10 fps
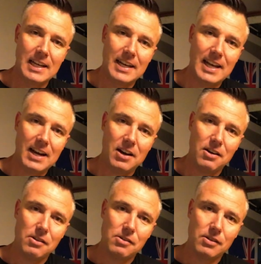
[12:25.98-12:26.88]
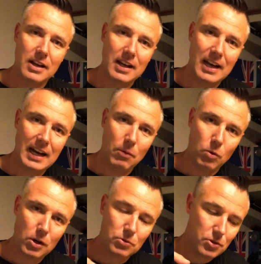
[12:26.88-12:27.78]
Now,
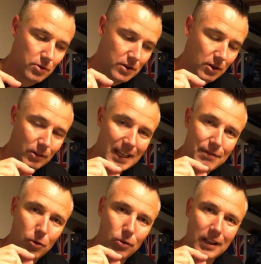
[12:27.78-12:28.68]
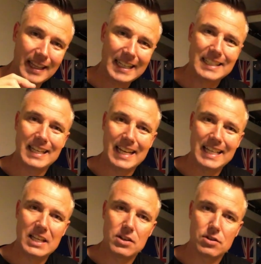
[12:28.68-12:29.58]
what I'll do is I'll leave all the links
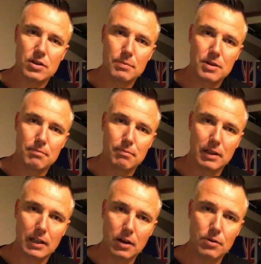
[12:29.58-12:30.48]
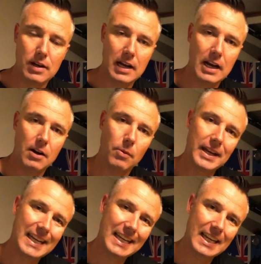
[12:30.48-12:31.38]
in the description below where
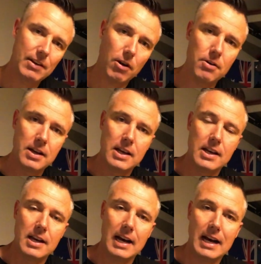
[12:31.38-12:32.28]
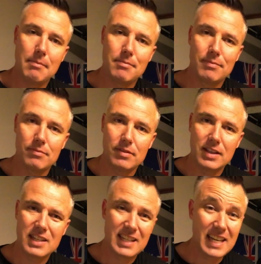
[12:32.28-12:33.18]
you can get your own.
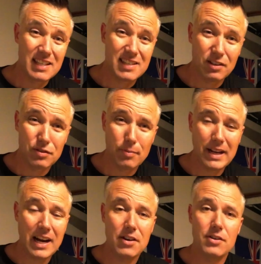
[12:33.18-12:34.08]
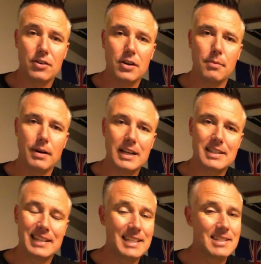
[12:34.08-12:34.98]
This kit sells for about 199
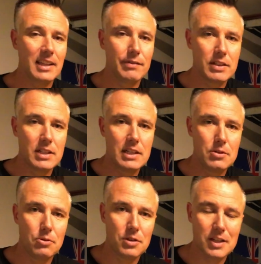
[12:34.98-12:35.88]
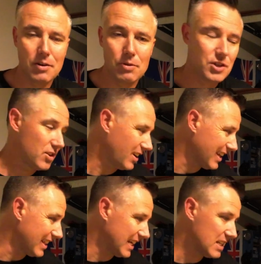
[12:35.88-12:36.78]
bucks, and that's delivered to your door, so which I
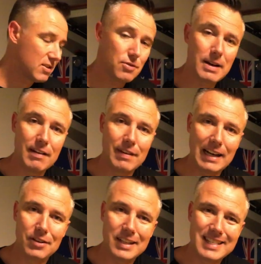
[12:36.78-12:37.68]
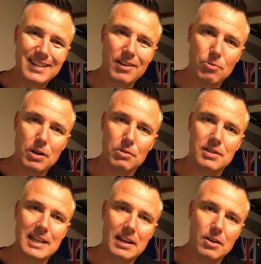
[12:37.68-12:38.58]
don't think is too bad value considering what else
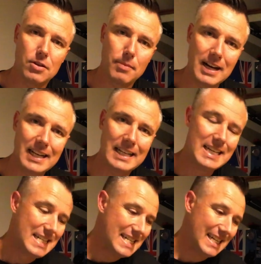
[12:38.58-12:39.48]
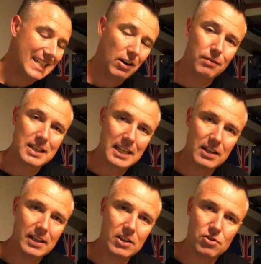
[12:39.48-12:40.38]
is out there on the market. And obviously, you
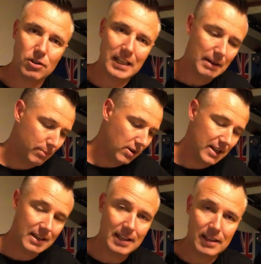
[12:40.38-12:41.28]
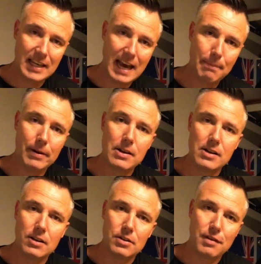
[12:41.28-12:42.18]
know, controlling it by the app
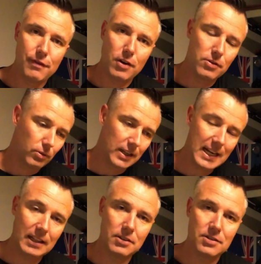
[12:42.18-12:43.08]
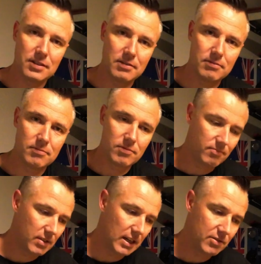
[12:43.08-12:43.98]
on your phone, all the colors and,
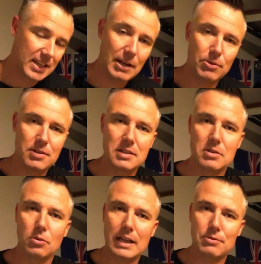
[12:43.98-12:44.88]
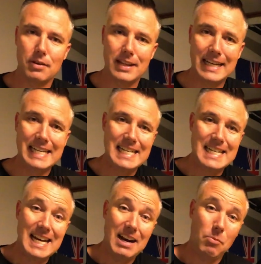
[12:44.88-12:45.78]
you know, sequences and all that sort of thing.
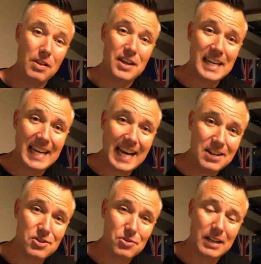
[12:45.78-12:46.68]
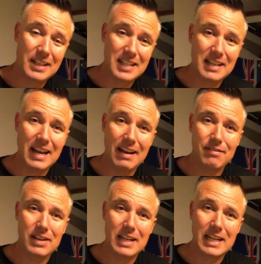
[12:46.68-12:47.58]
One thing you can do, and I didn't
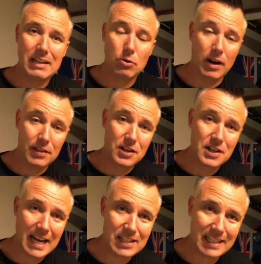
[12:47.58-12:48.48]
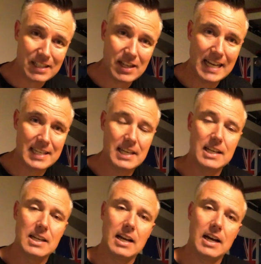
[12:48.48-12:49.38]
actually test,
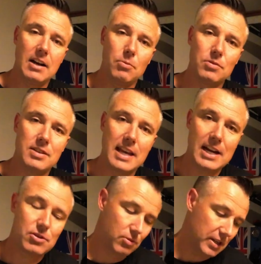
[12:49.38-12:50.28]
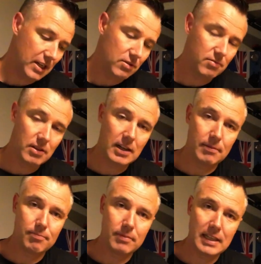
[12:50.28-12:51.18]
was the actual, you can, you
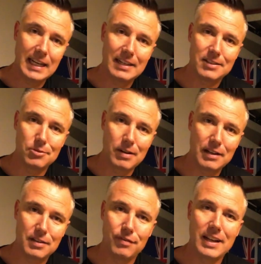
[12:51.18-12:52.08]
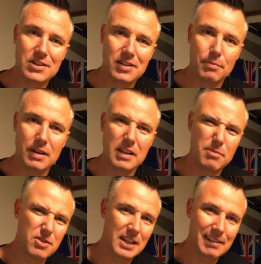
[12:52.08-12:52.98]
know, get it to flash to the beat of the
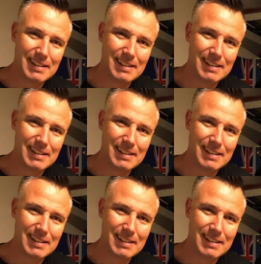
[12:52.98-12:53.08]
music.